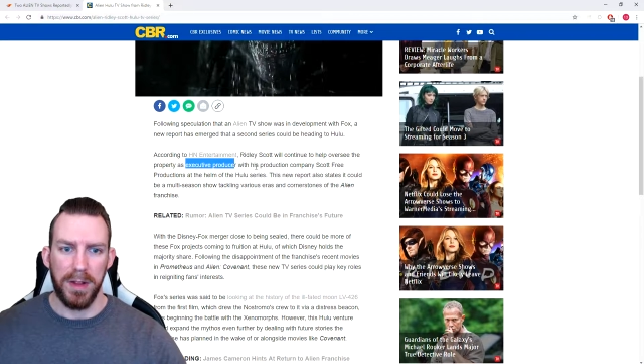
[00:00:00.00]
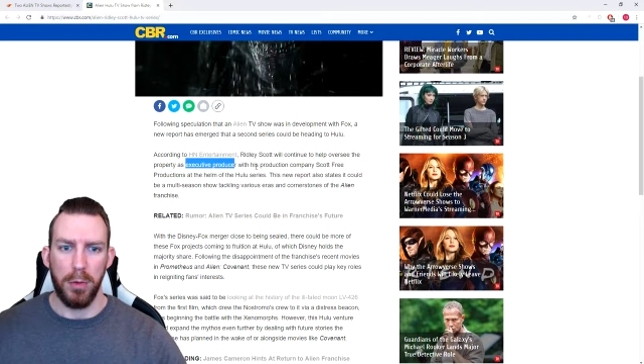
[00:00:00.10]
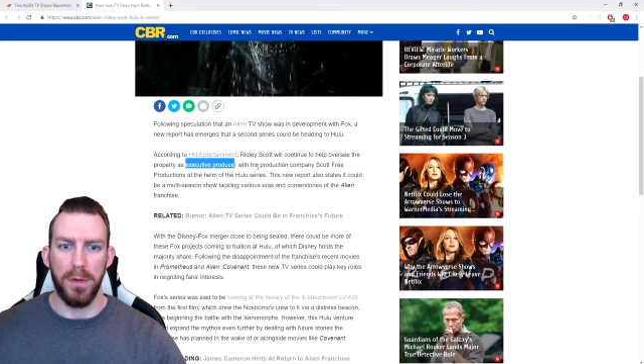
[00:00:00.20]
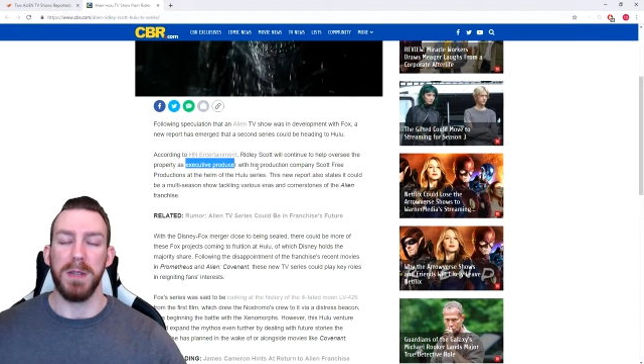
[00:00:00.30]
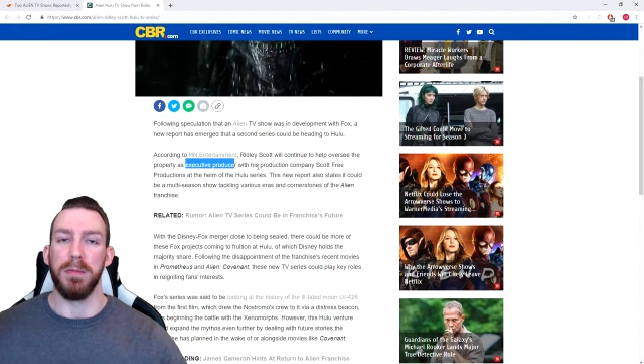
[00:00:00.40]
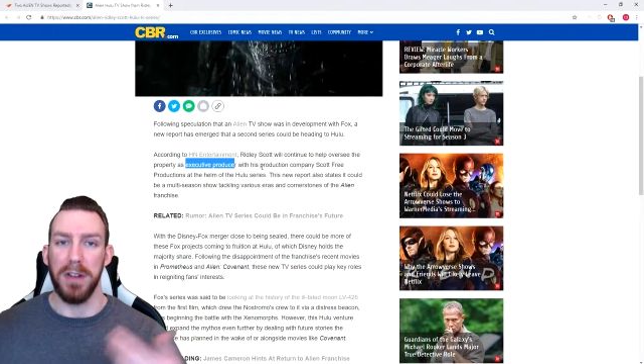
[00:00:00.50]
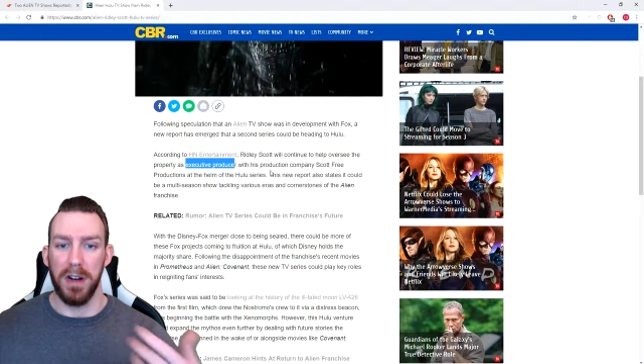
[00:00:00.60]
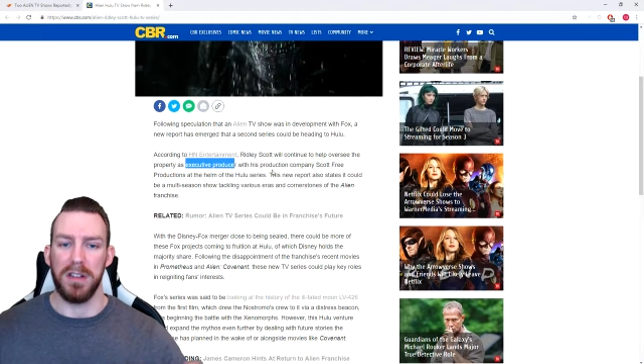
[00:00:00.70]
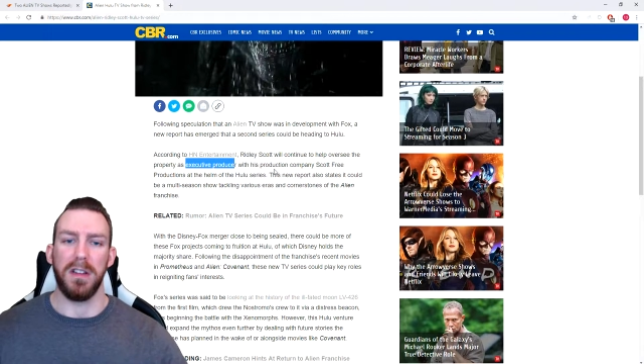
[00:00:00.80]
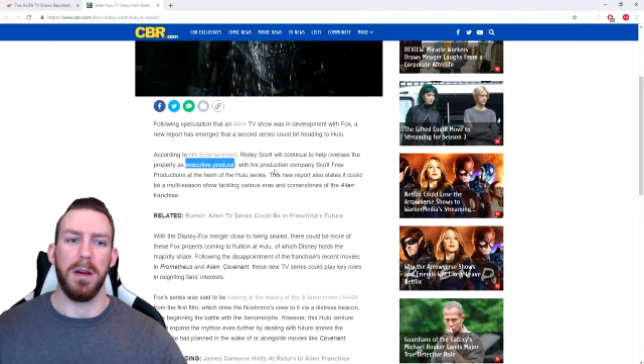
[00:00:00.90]
with his
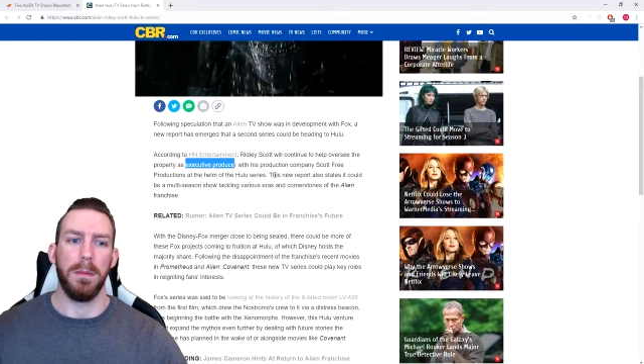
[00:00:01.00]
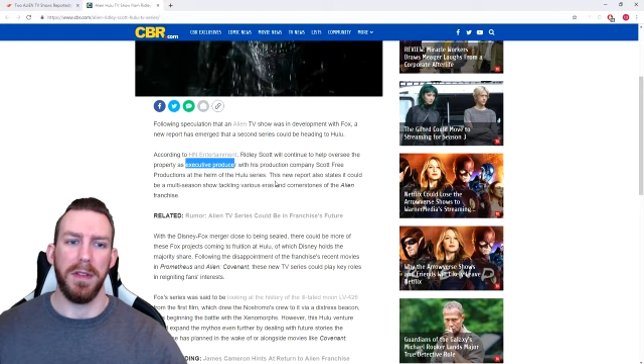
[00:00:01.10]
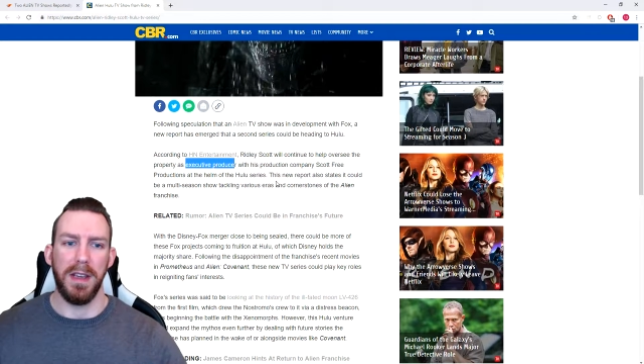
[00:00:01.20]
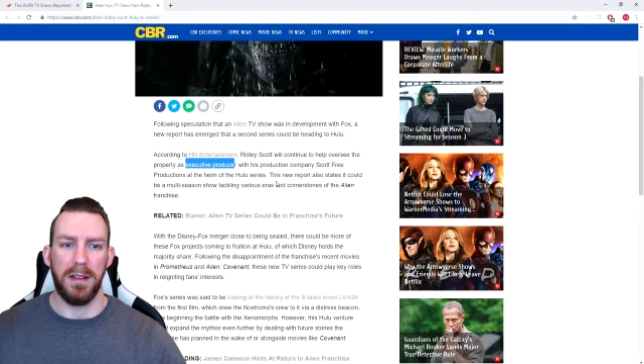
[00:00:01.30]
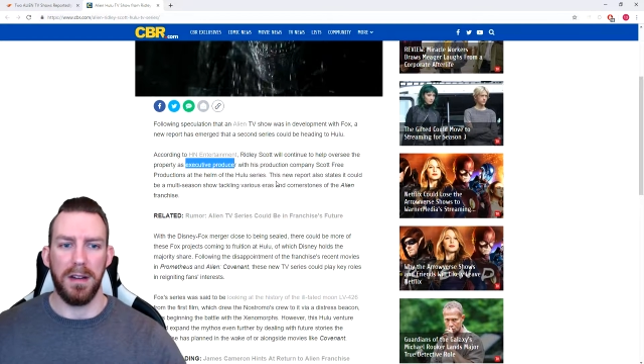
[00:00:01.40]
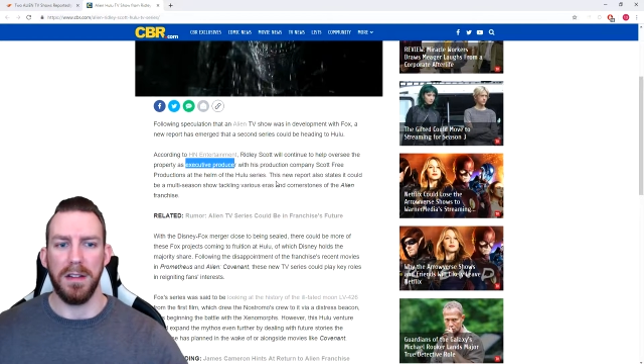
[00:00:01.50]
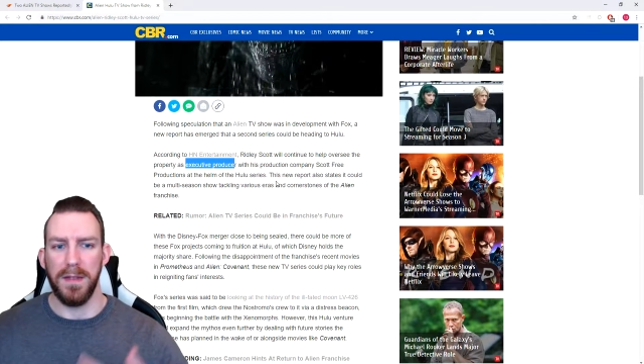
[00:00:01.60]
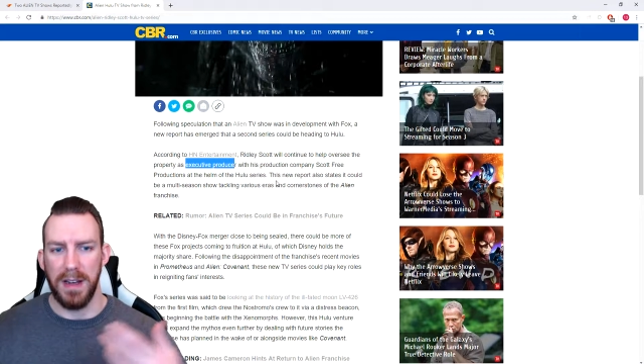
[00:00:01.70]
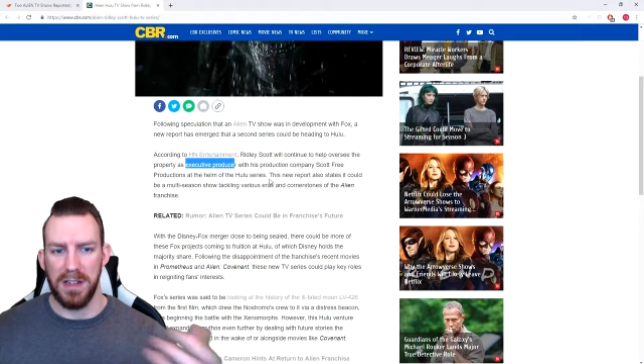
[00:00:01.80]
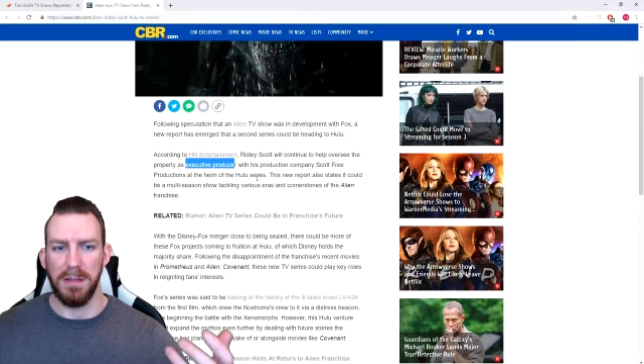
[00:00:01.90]
production company kind of
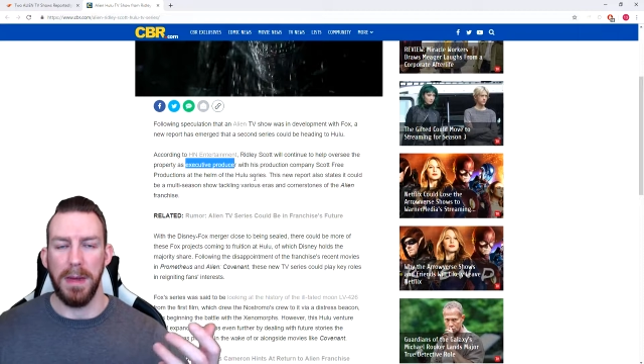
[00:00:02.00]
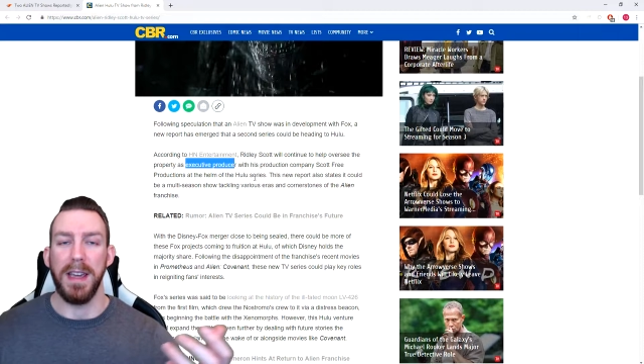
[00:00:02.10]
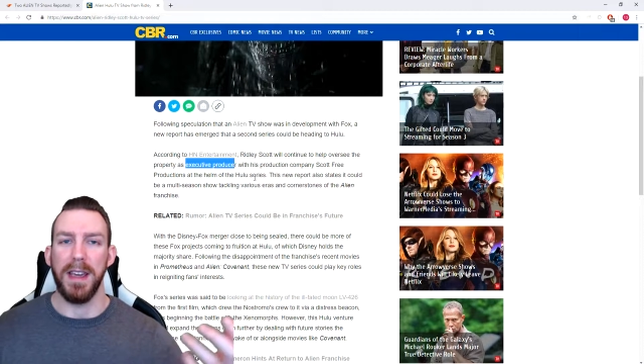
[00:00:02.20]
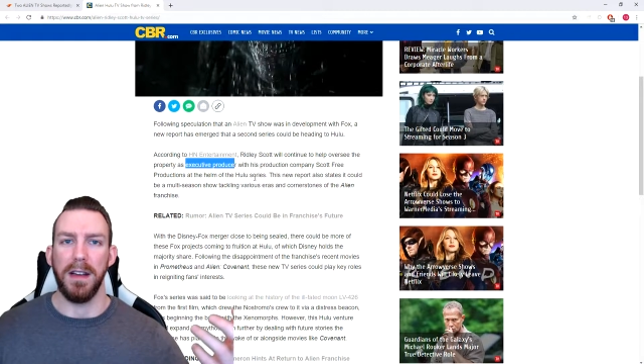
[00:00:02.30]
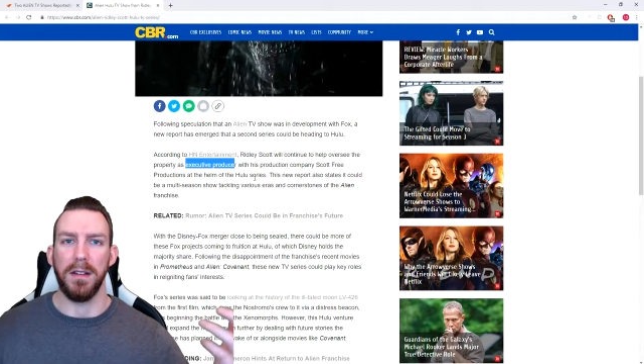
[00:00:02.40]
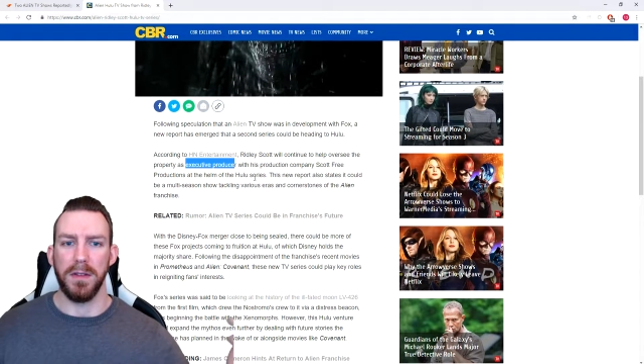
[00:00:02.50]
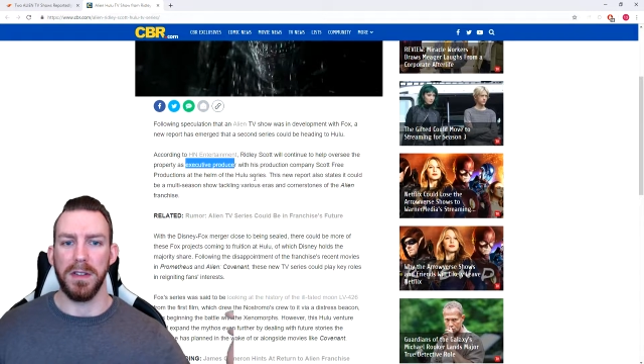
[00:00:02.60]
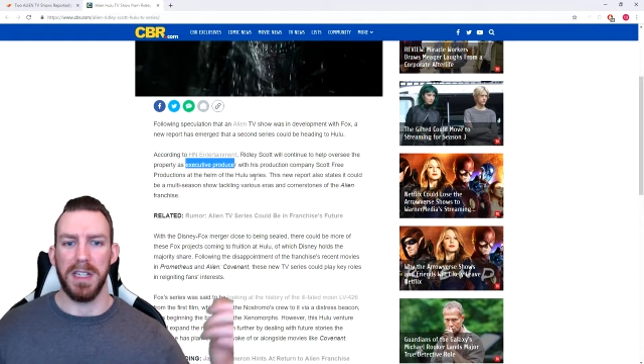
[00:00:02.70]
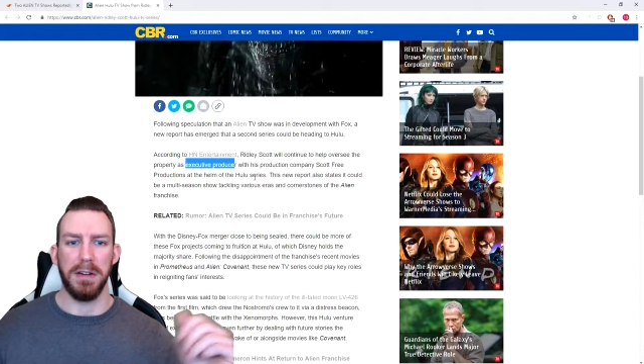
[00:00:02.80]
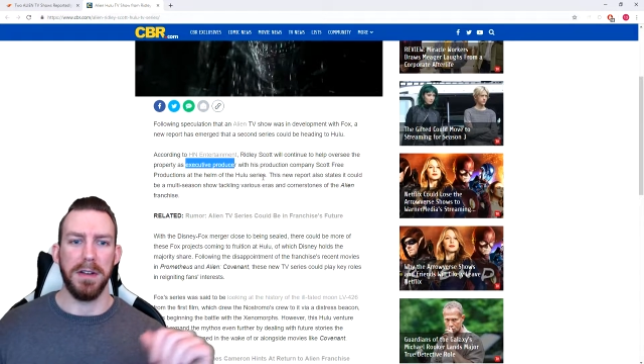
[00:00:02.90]
actually making the
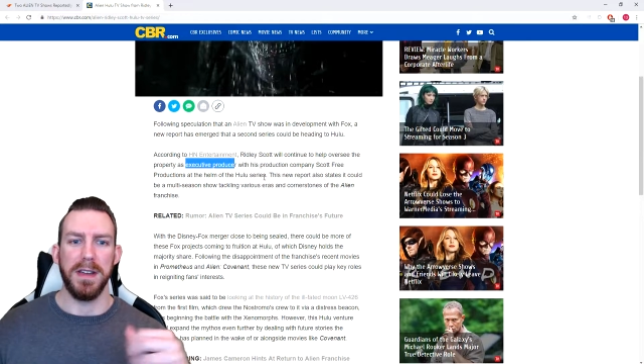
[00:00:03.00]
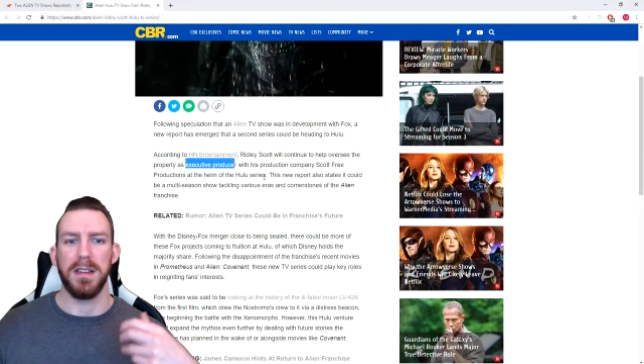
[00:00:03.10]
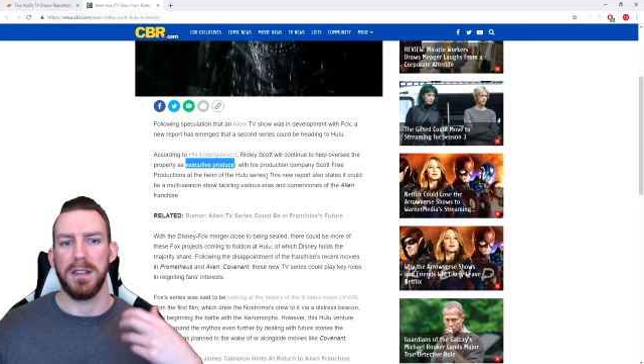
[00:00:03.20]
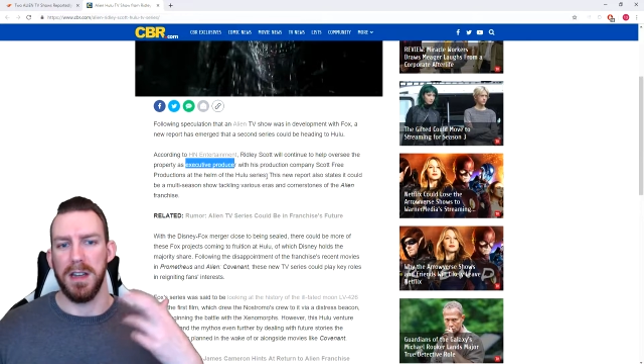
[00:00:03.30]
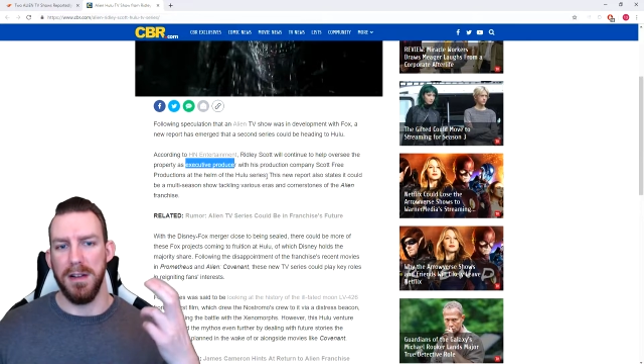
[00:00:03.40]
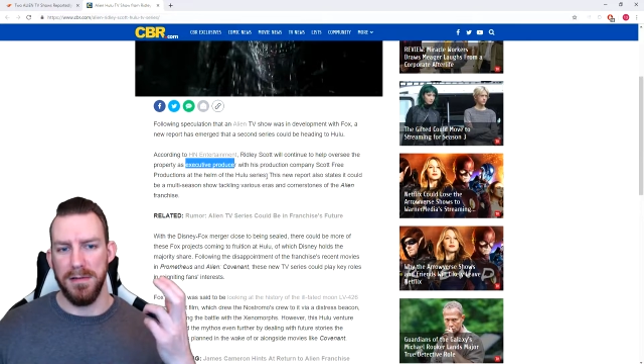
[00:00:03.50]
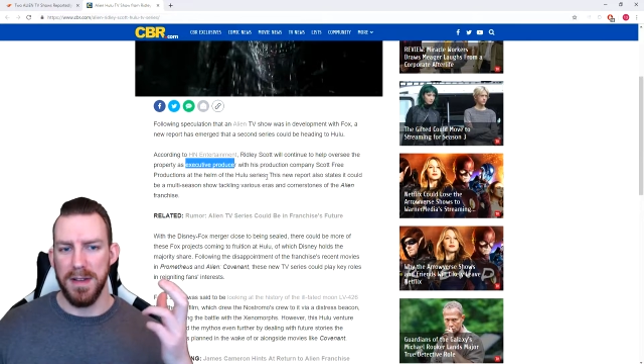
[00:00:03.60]
series. So